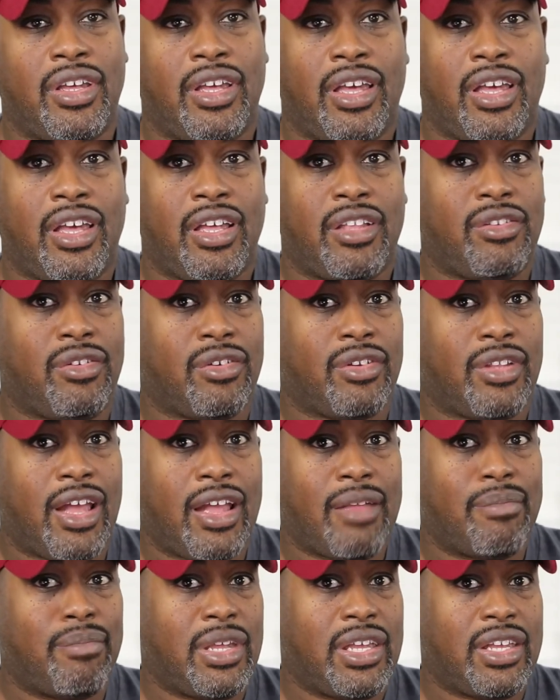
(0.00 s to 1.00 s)
and you're
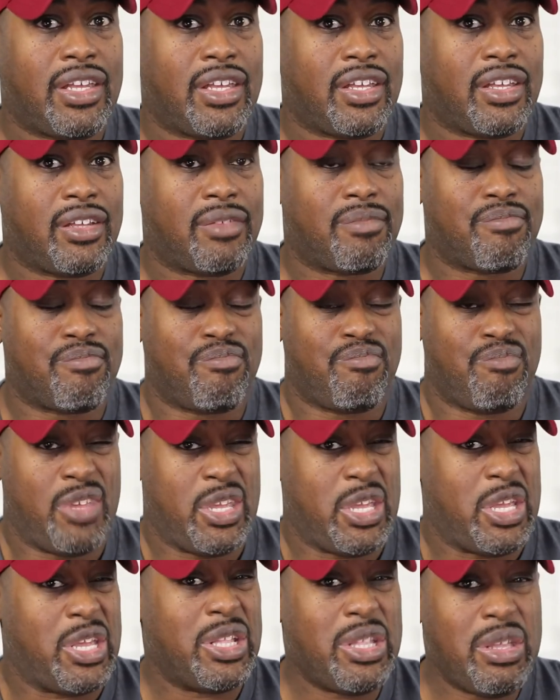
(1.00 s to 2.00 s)
not making
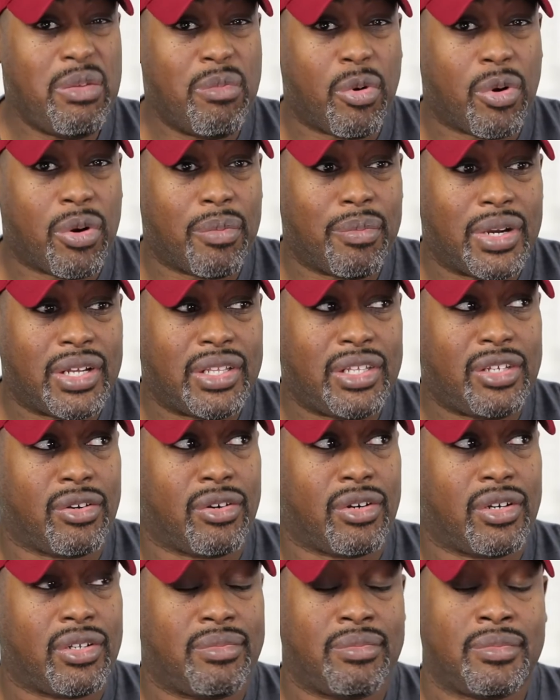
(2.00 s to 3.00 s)
any more money,
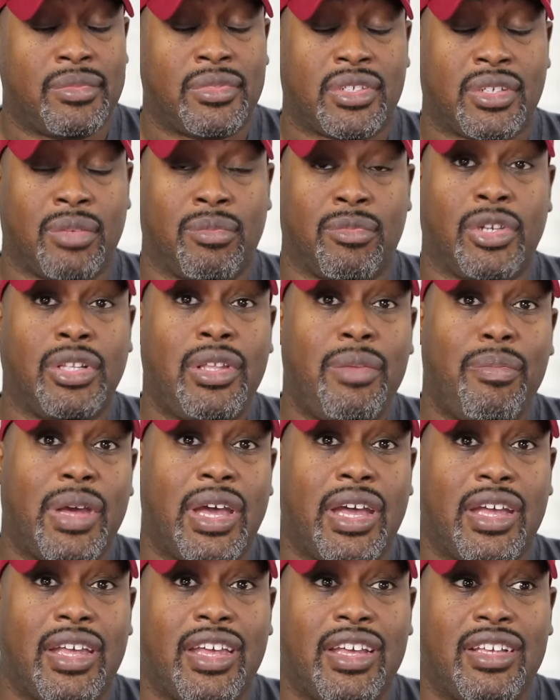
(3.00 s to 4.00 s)
or in some really
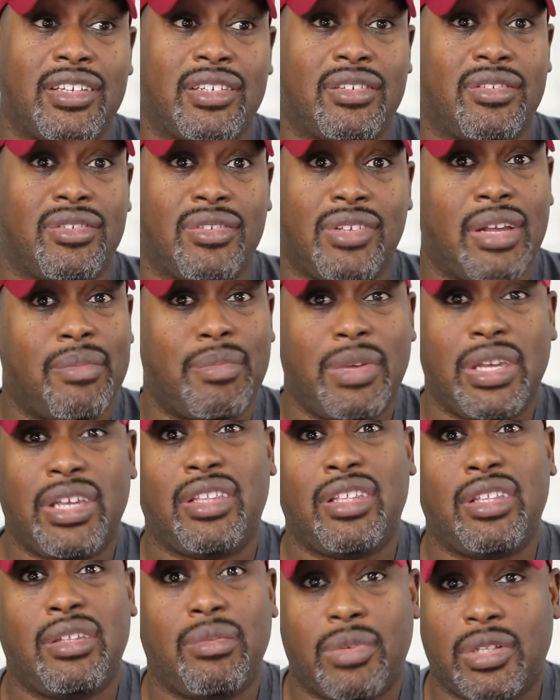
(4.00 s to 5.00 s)
bad cases, you're not
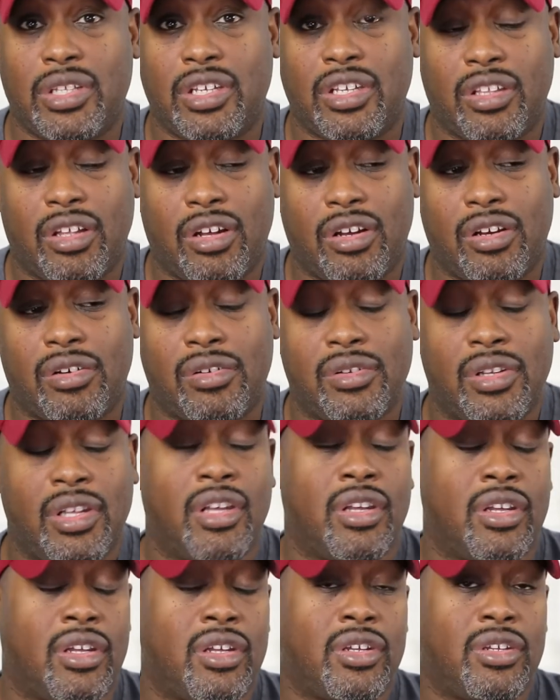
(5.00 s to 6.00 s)
making any money at
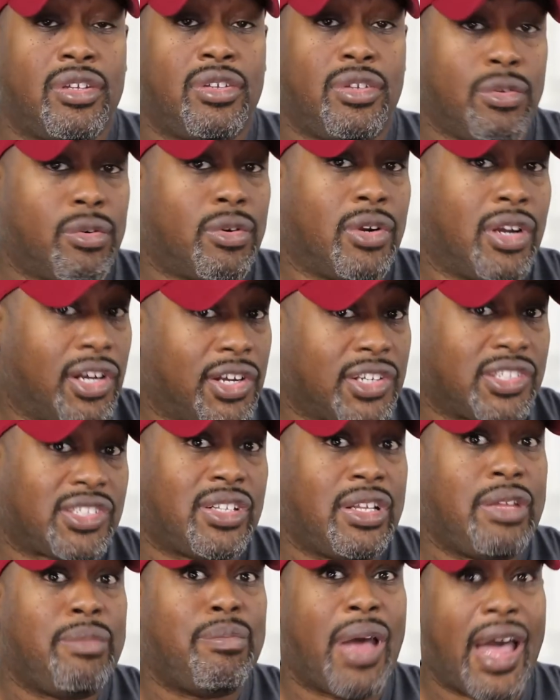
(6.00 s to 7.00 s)
all, you're
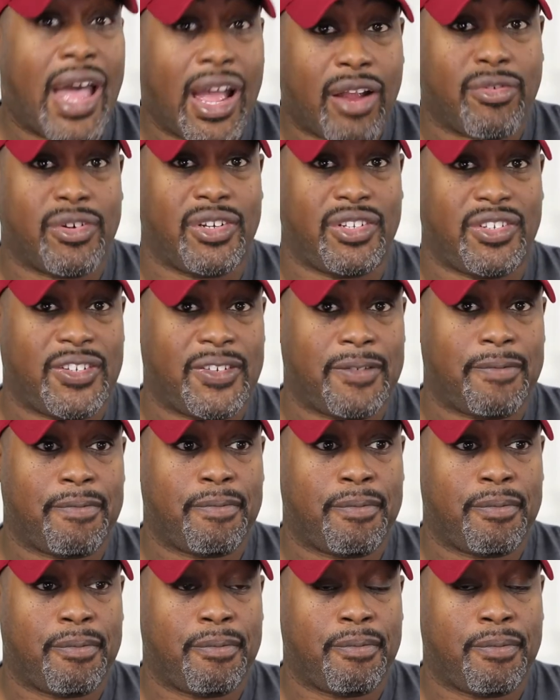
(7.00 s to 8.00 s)
hustling backwards.
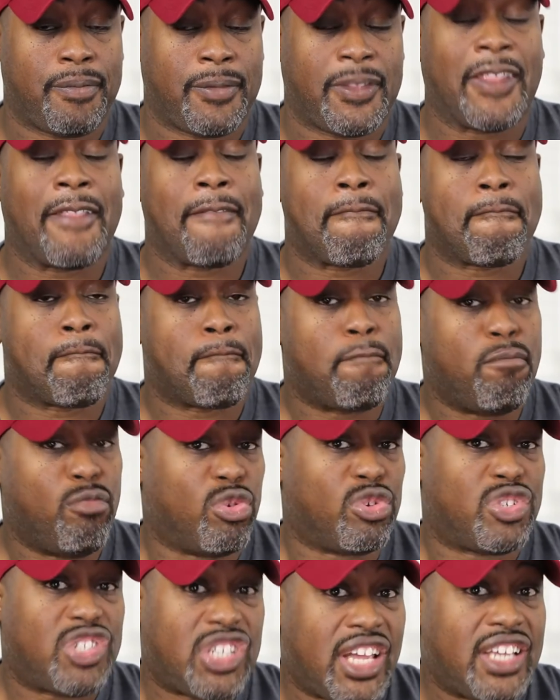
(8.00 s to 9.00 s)

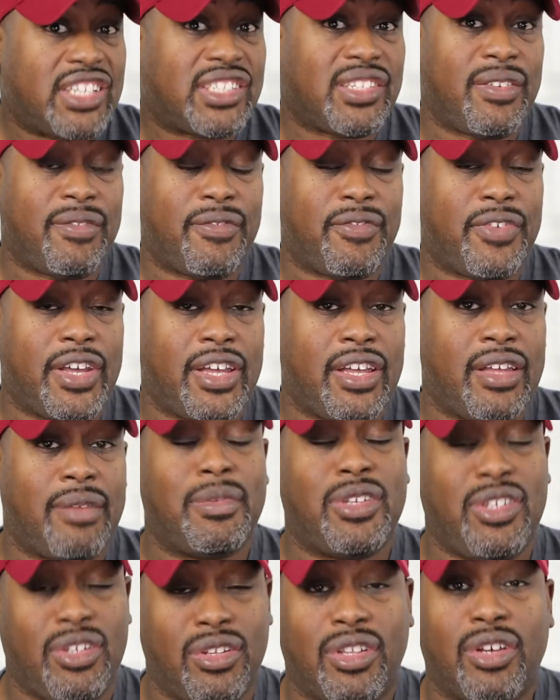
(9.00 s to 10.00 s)
You're chasing
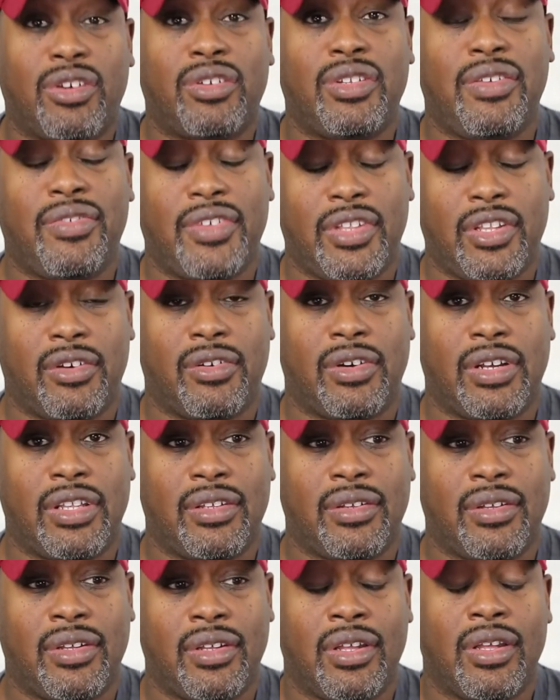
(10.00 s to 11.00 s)
fame and you don't even know
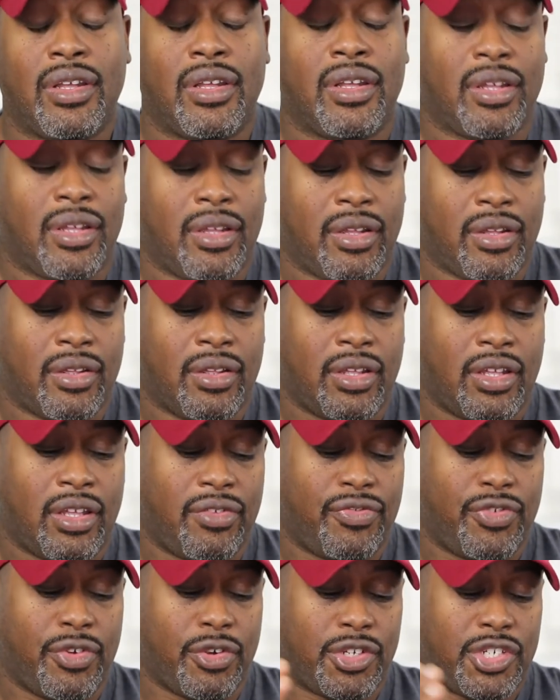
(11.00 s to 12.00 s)

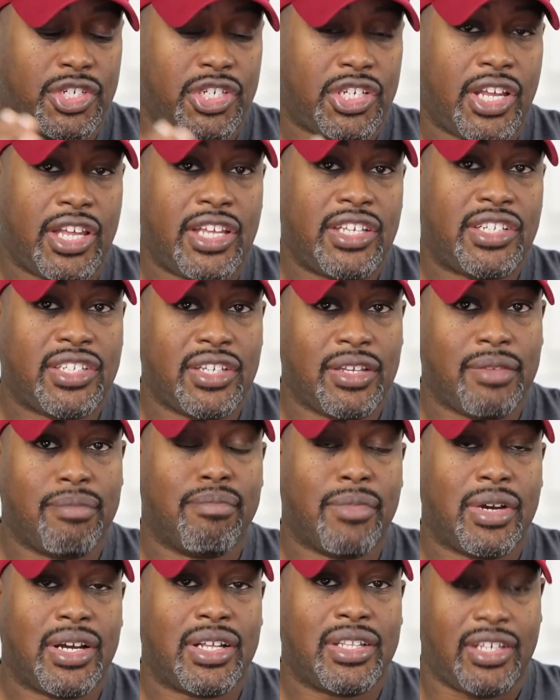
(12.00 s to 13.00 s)
it. If you're
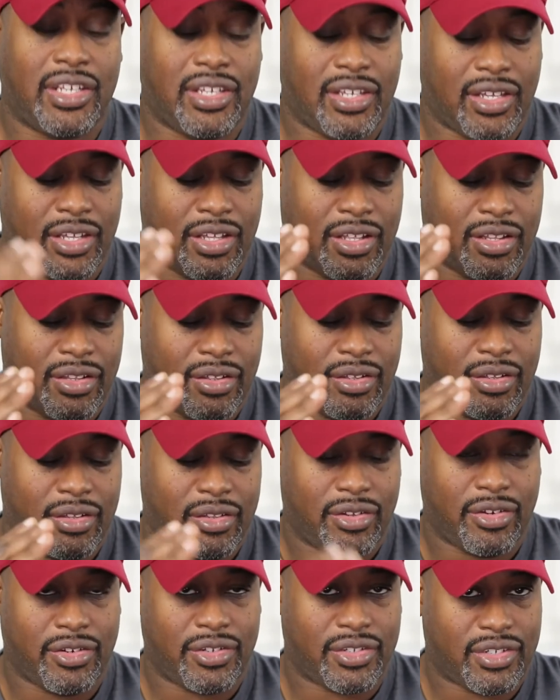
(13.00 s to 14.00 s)
chasing money, and
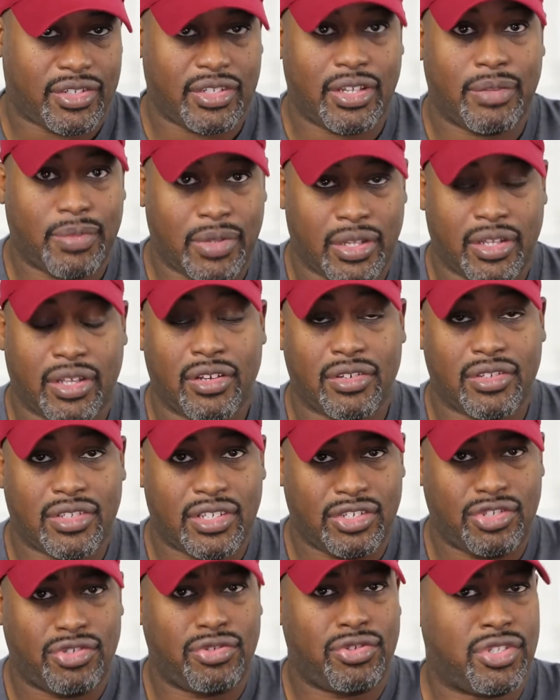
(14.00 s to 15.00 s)
there's something else
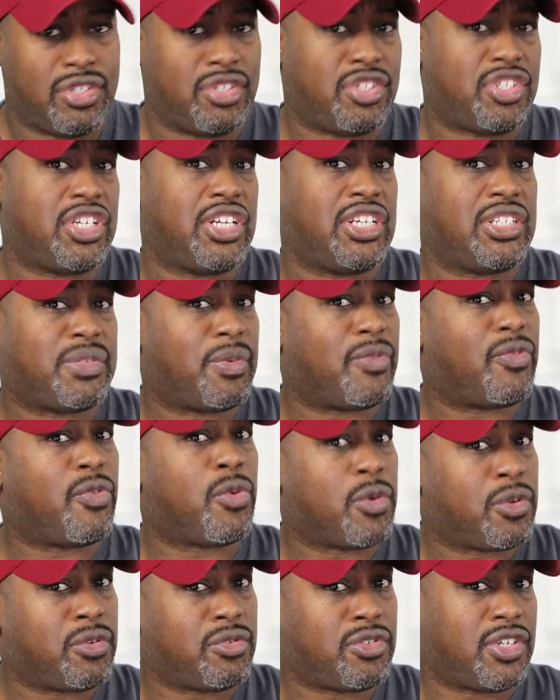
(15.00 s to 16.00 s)
that you should chase
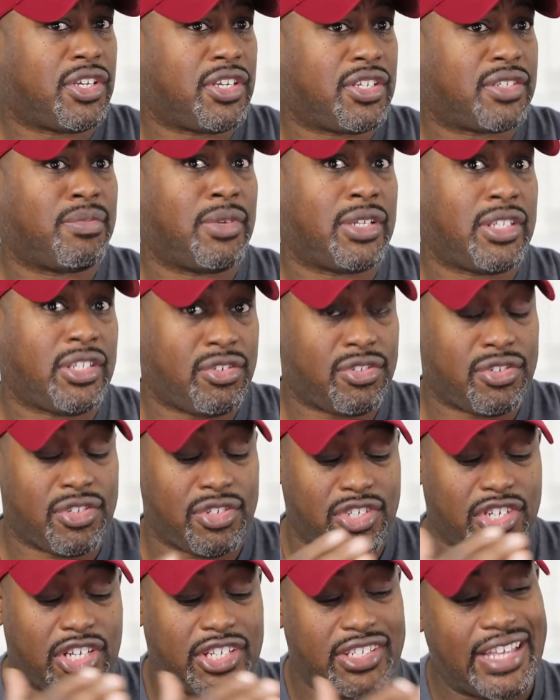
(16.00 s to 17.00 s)
before you chase money, you
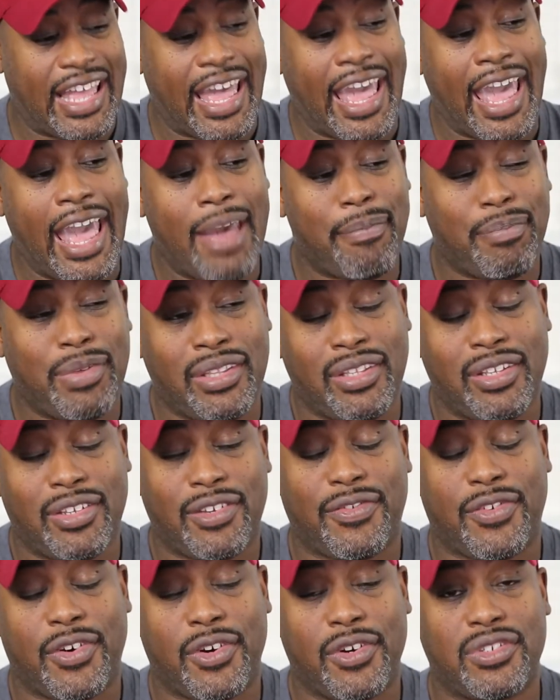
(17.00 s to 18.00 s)
should chase
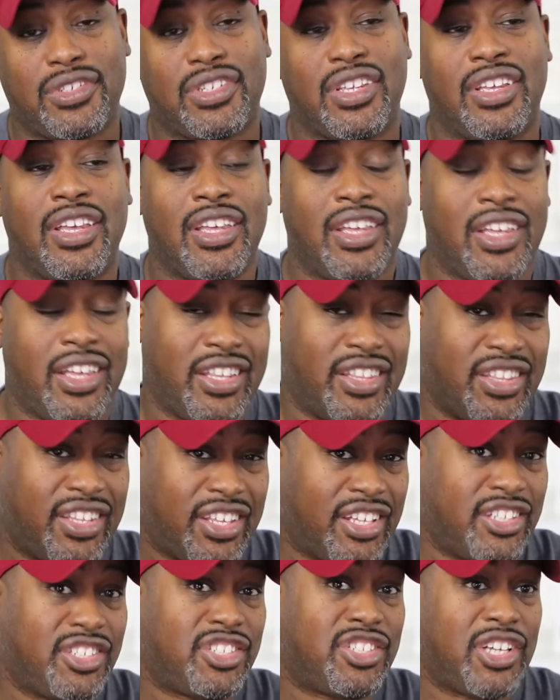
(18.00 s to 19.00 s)
happiness first and
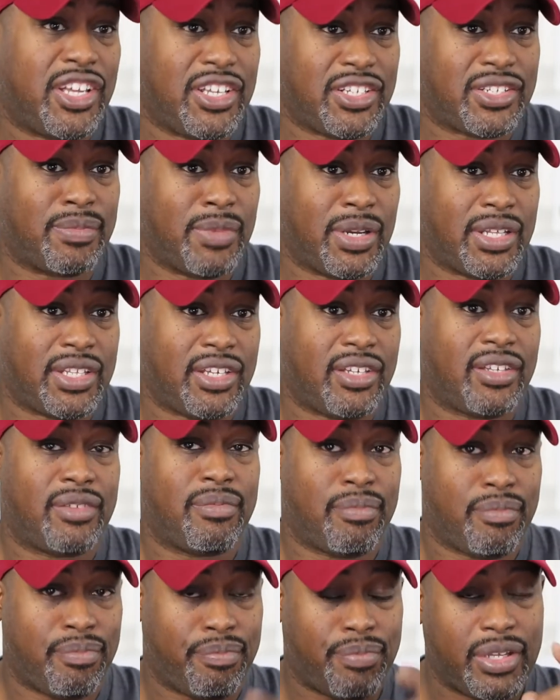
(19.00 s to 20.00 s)
then chase money.
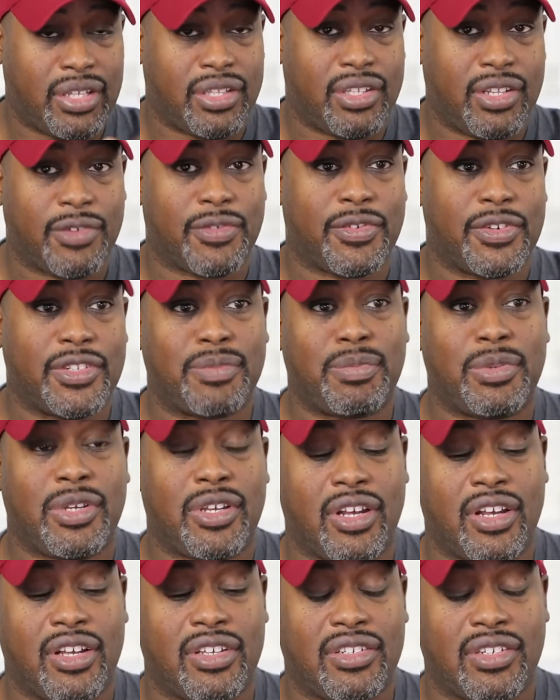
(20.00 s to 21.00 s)
Big difference,
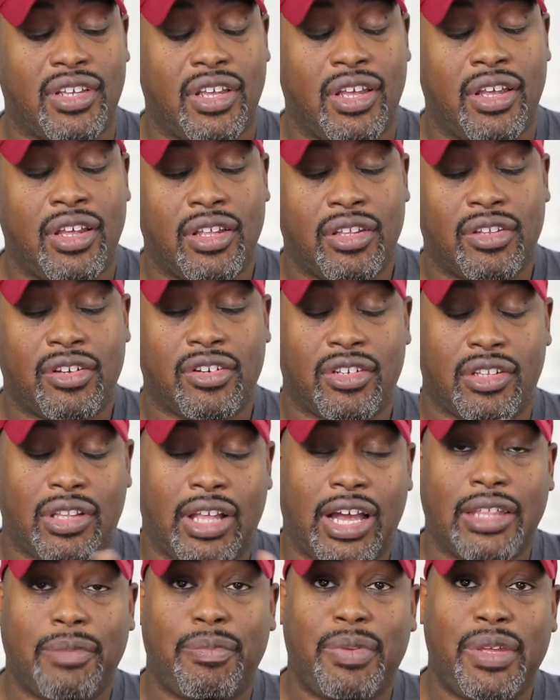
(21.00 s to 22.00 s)
because there are a
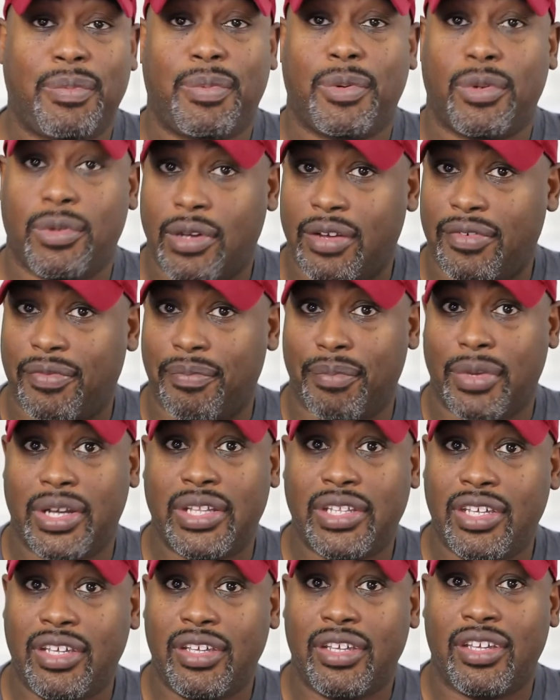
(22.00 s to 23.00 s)
lot of people who have
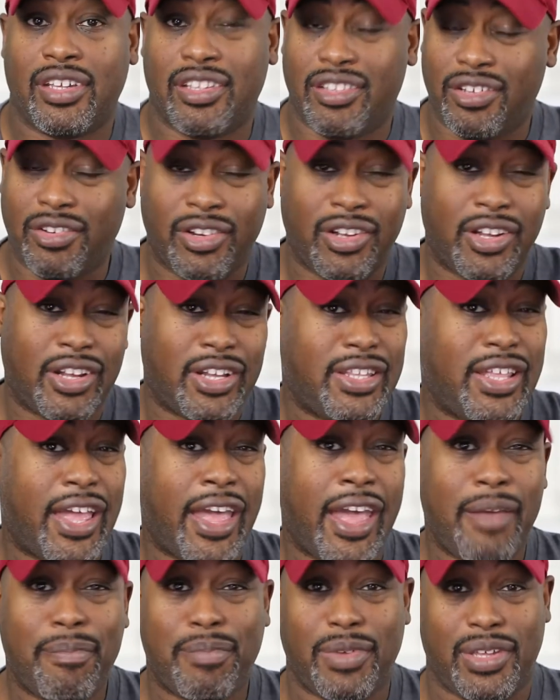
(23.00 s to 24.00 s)
money and are
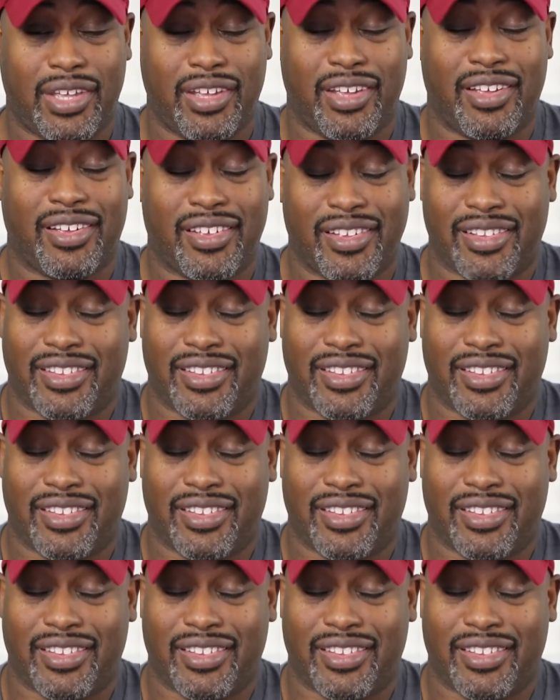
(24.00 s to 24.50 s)
unhappy.